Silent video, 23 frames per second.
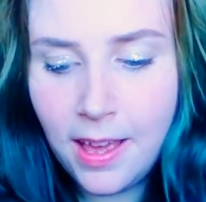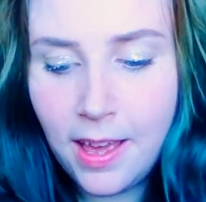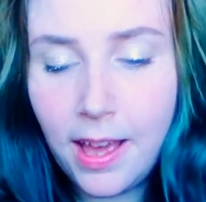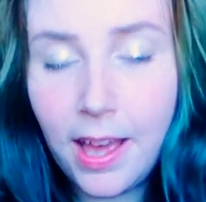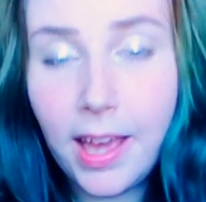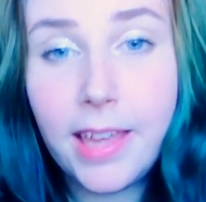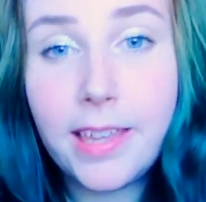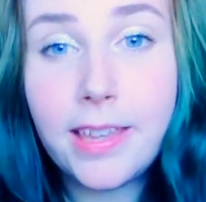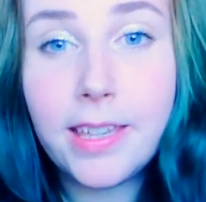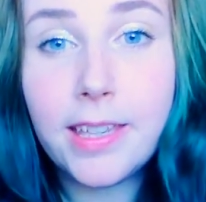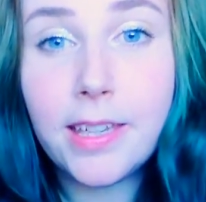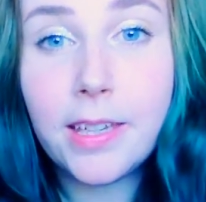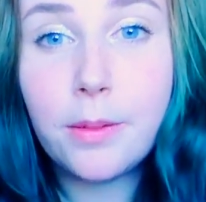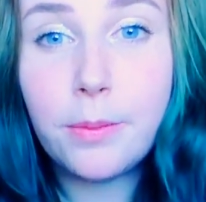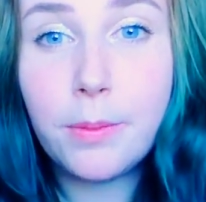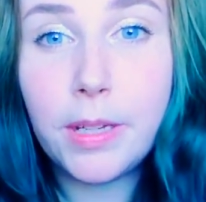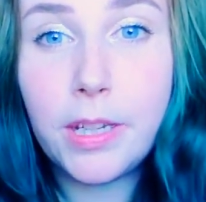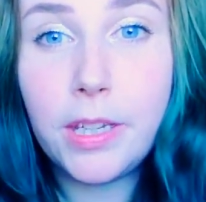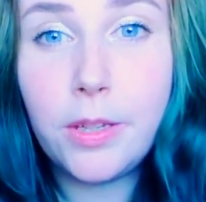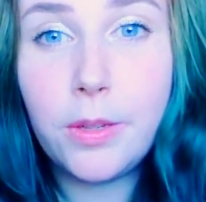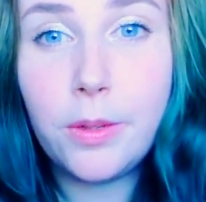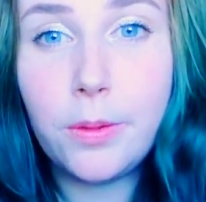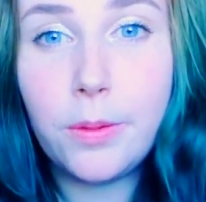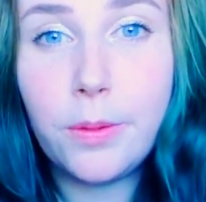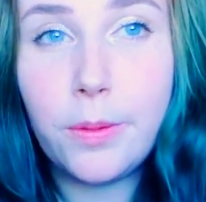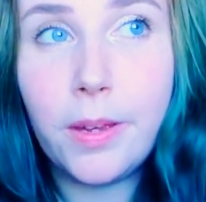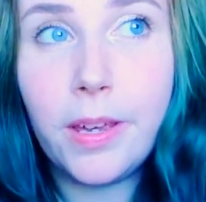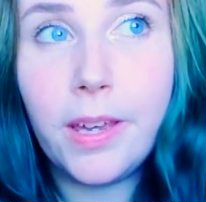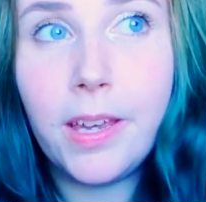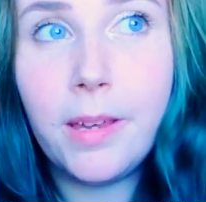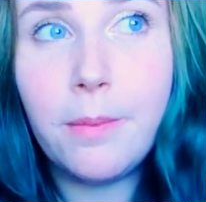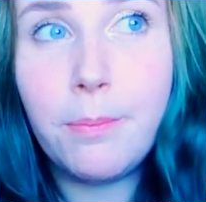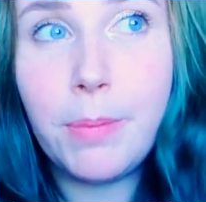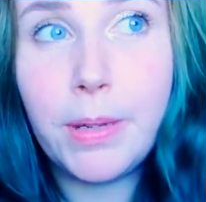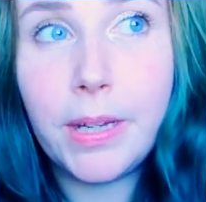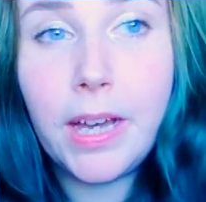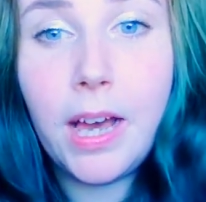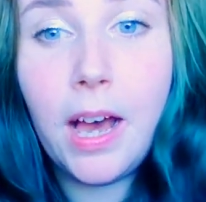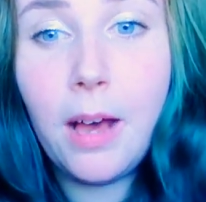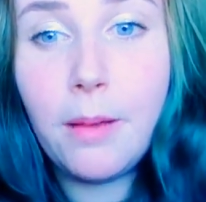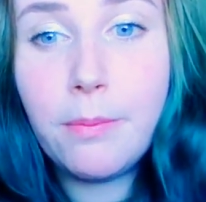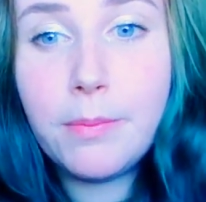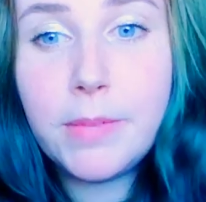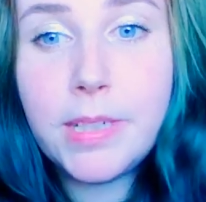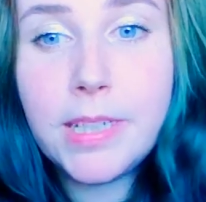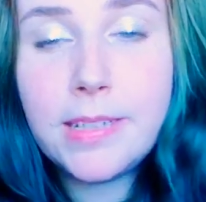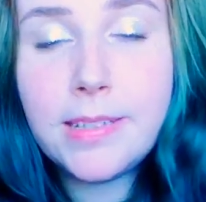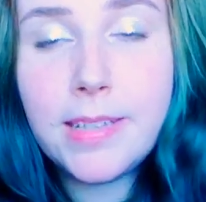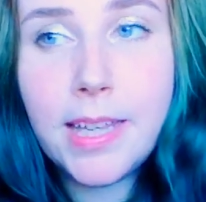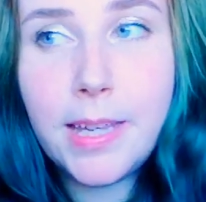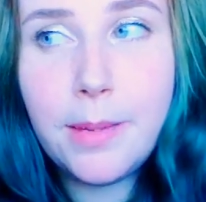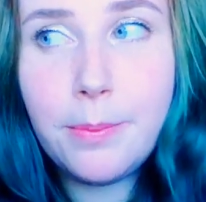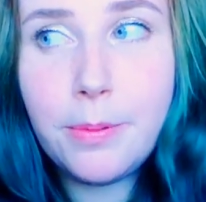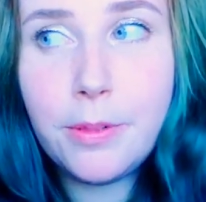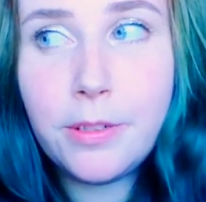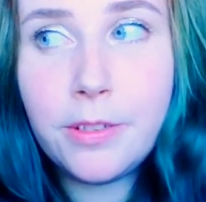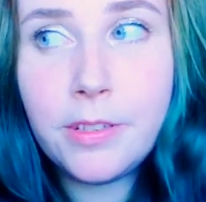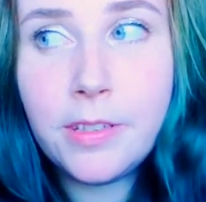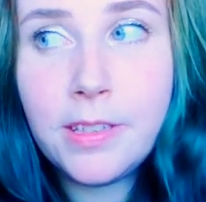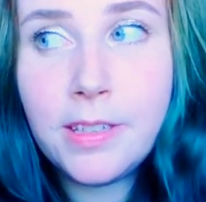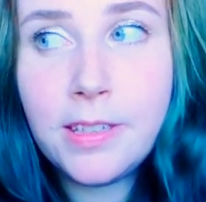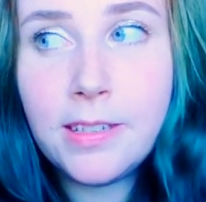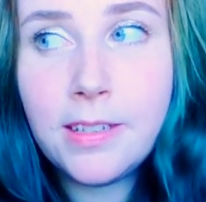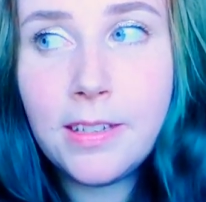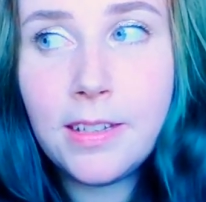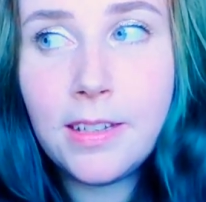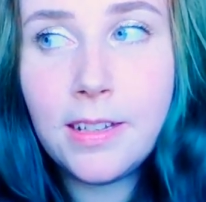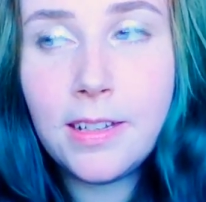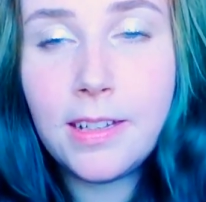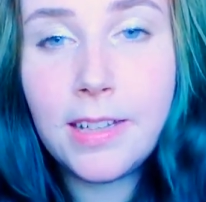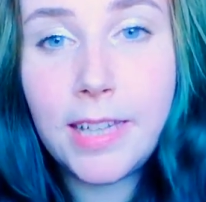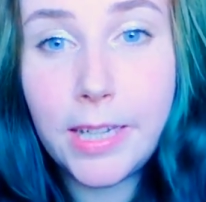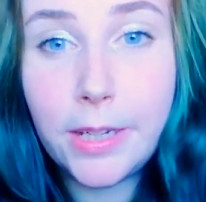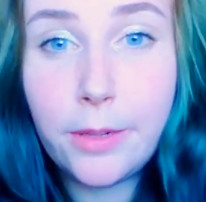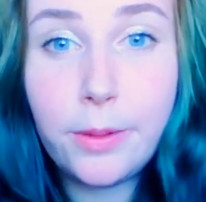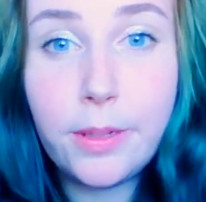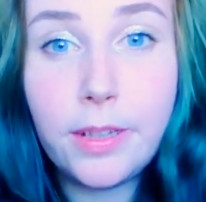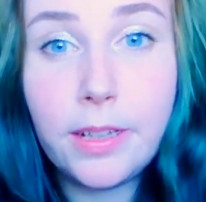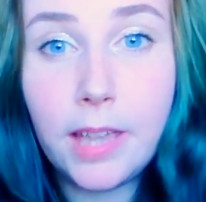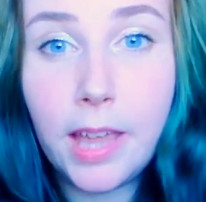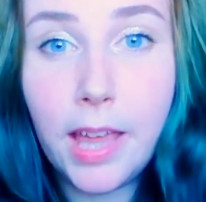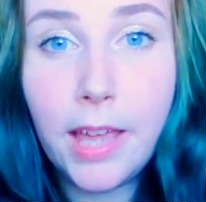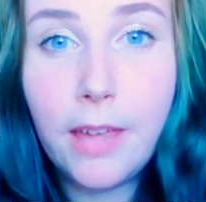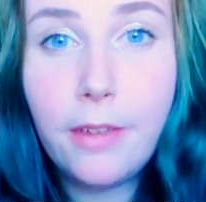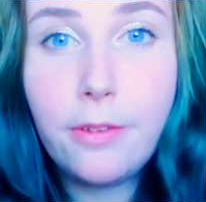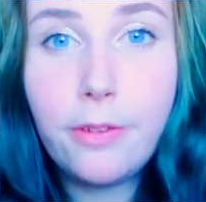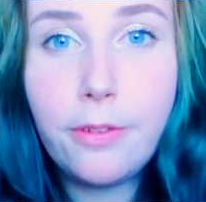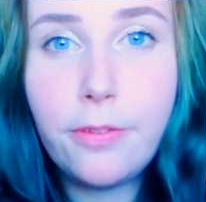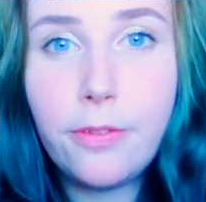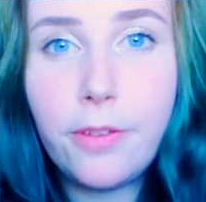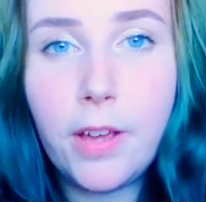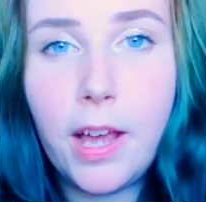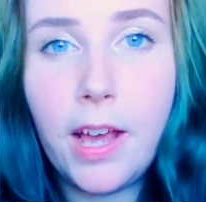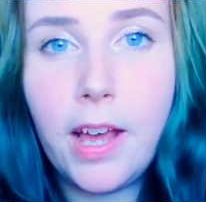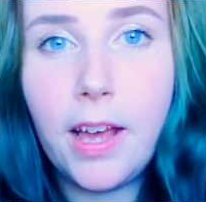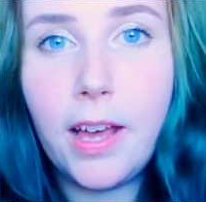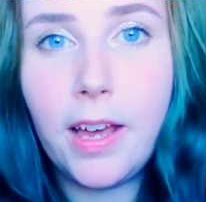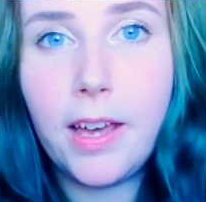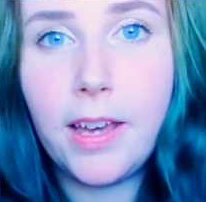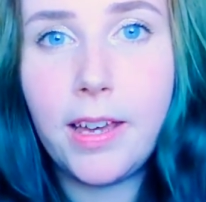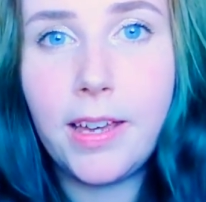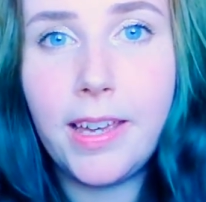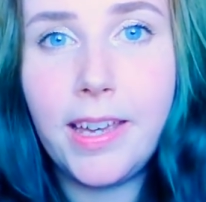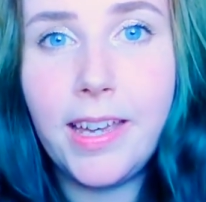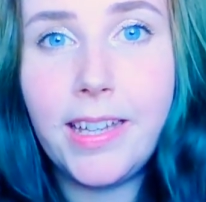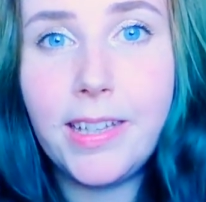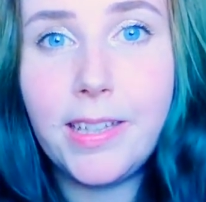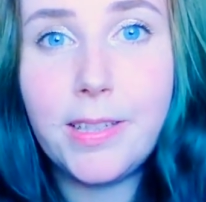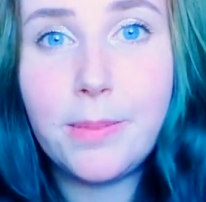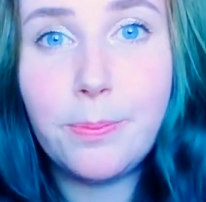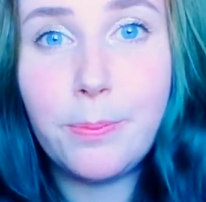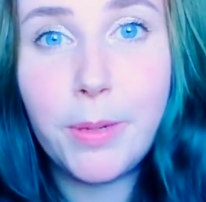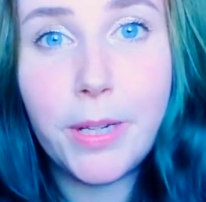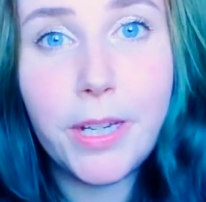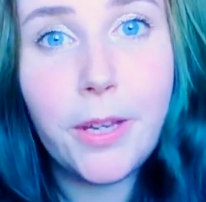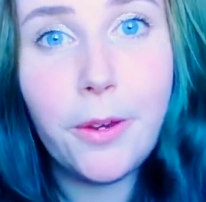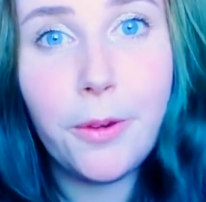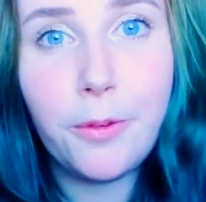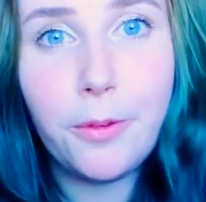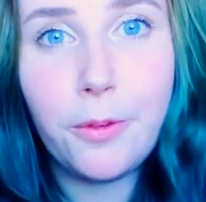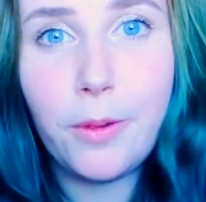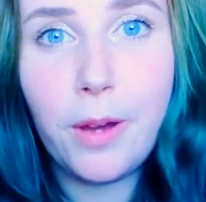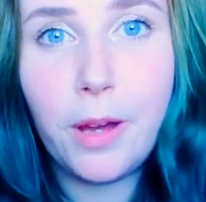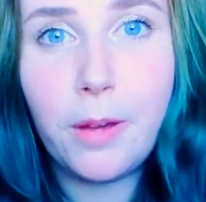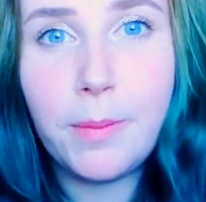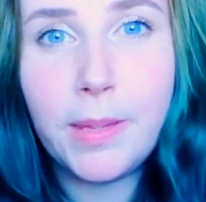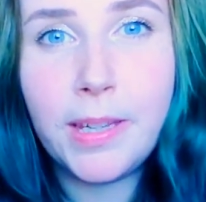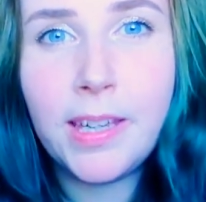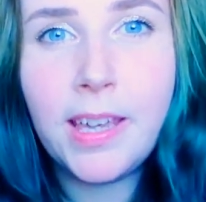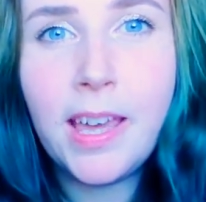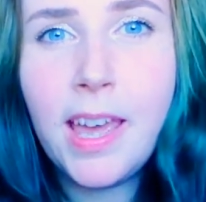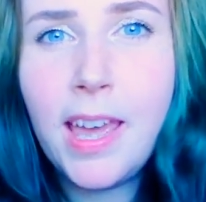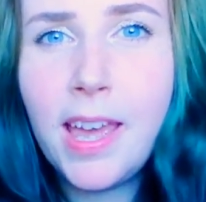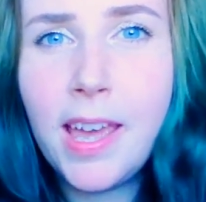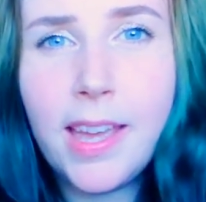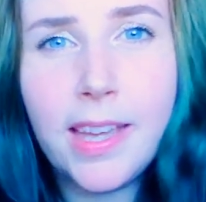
I think when you become disabled later in life, uh, it's pretty overwhelming.